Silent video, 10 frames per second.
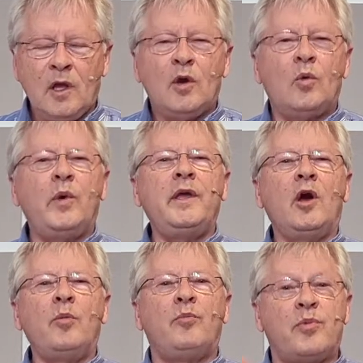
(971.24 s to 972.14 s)
We
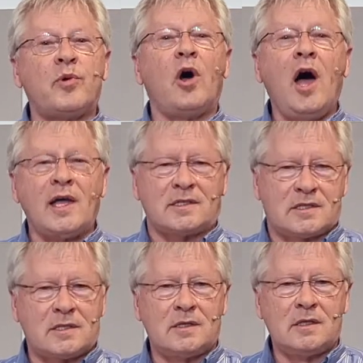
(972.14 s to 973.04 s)
are
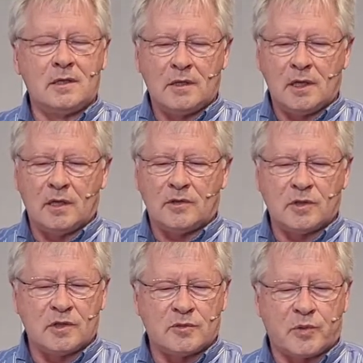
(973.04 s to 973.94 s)
brought into
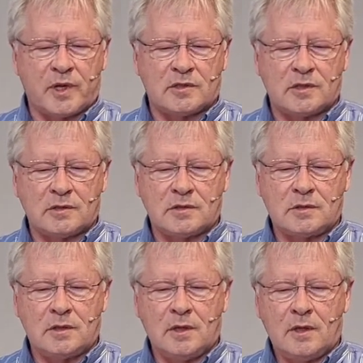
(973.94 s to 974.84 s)
his presence.